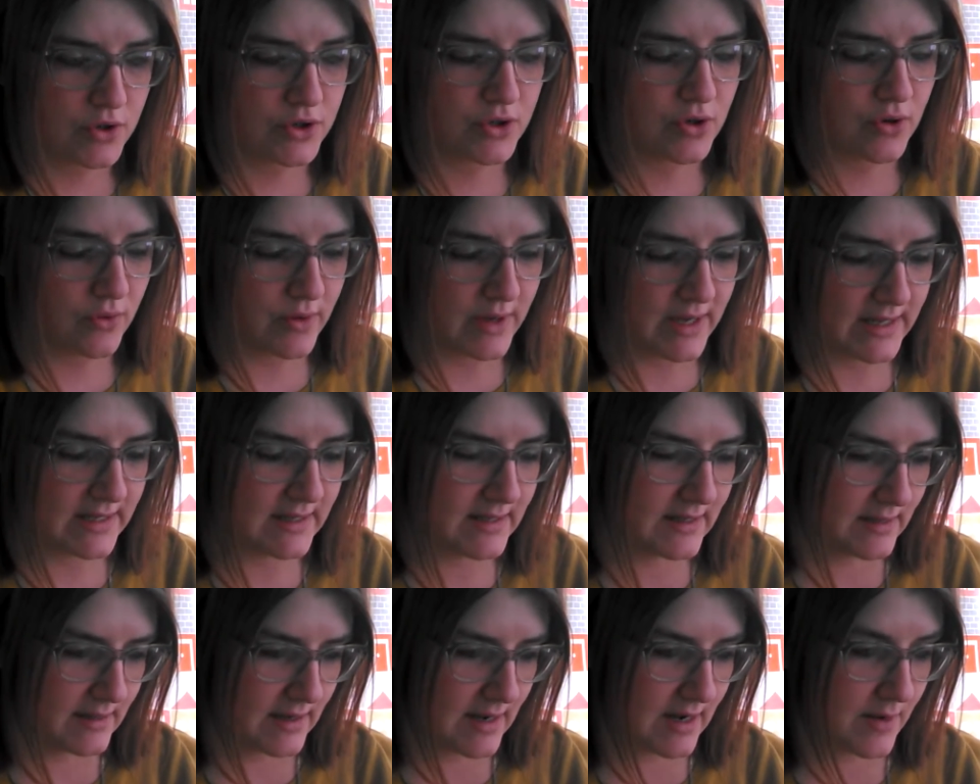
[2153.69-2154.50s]
So
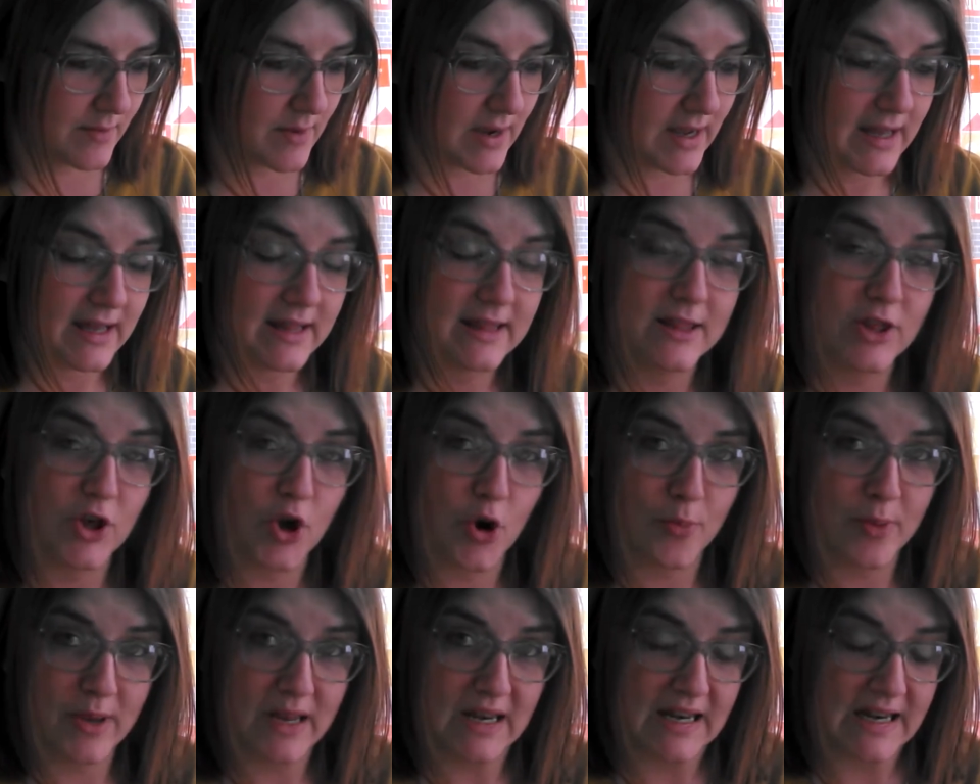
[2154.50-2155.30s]
it's, anyway, The
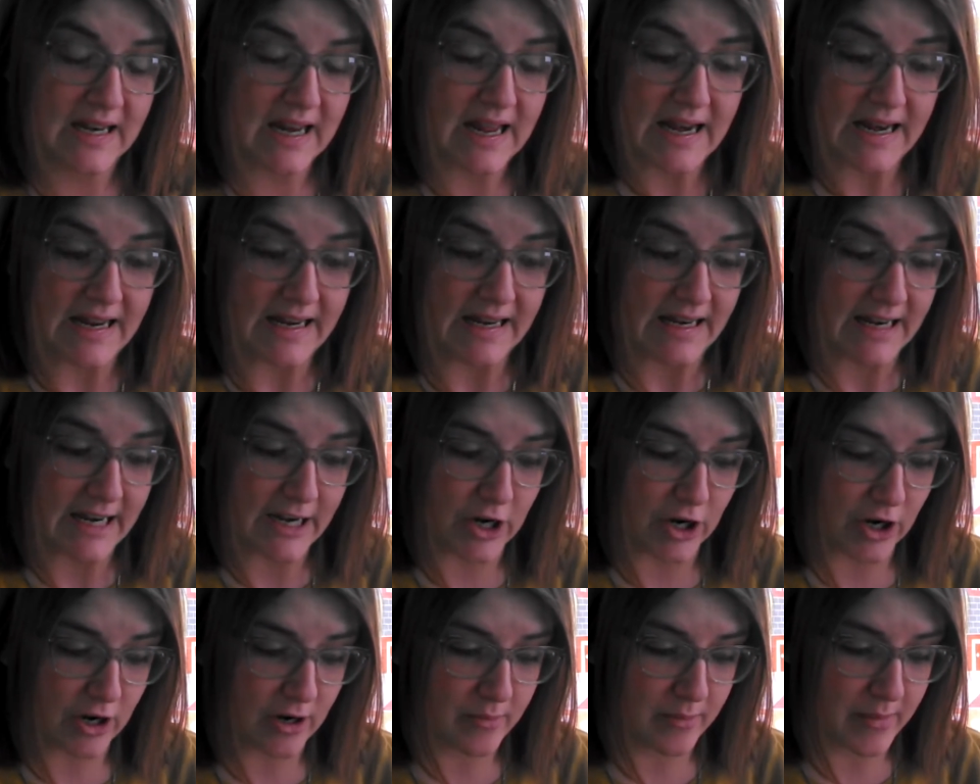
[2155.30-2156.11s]
Opinionated
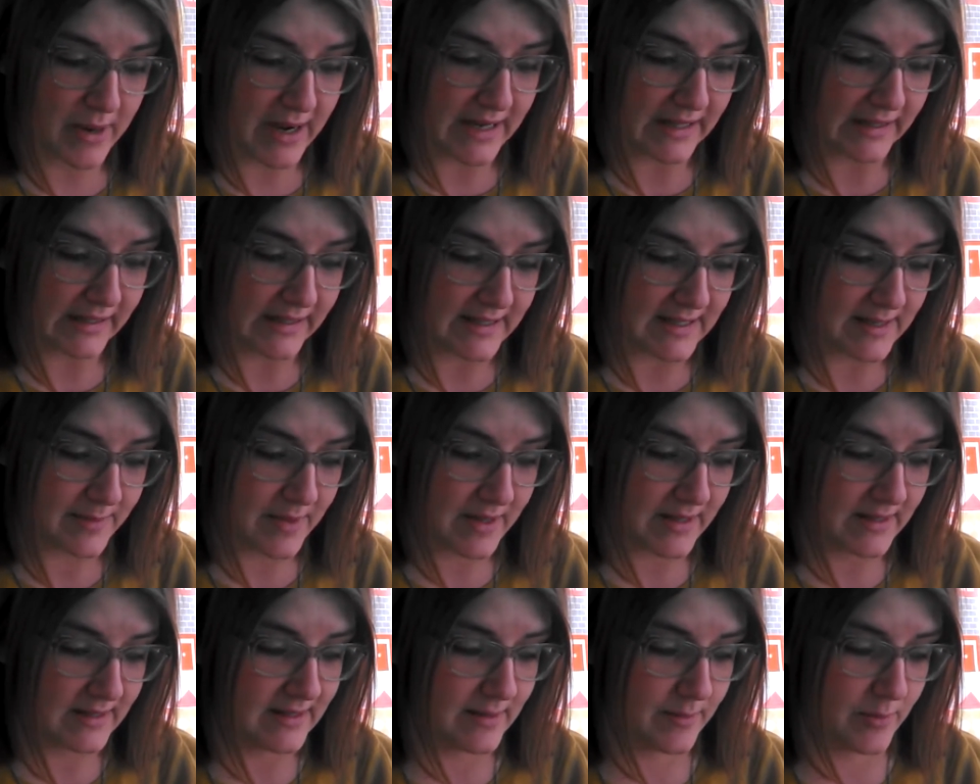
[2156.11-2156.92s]
Knitter by
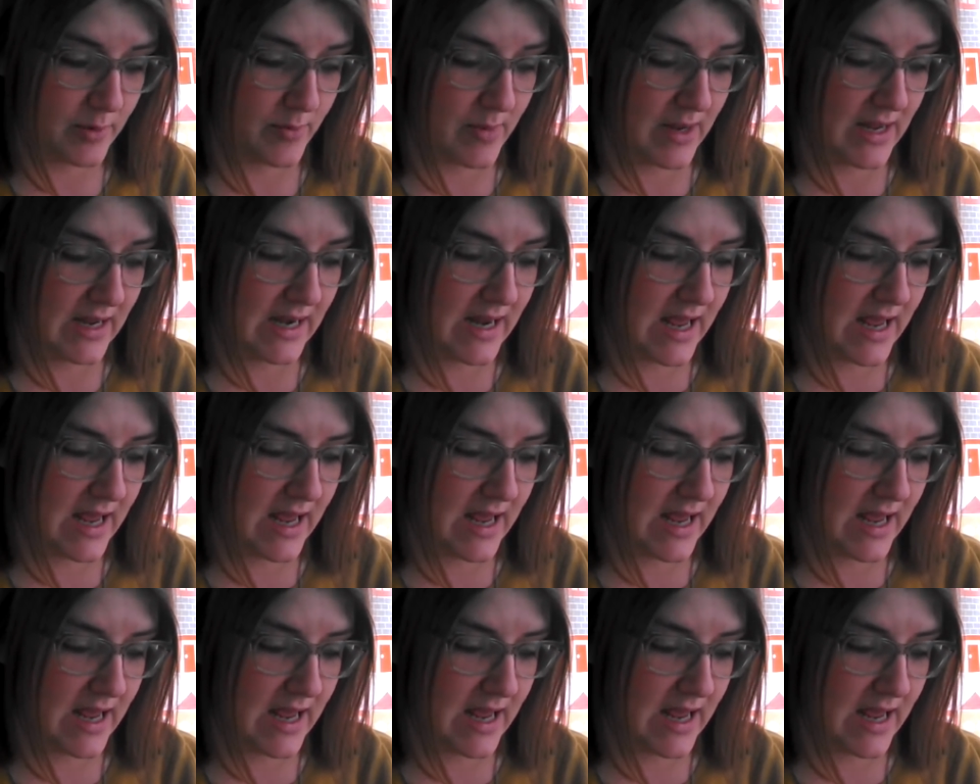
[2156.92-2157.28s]
Elizabeth Zimmerman.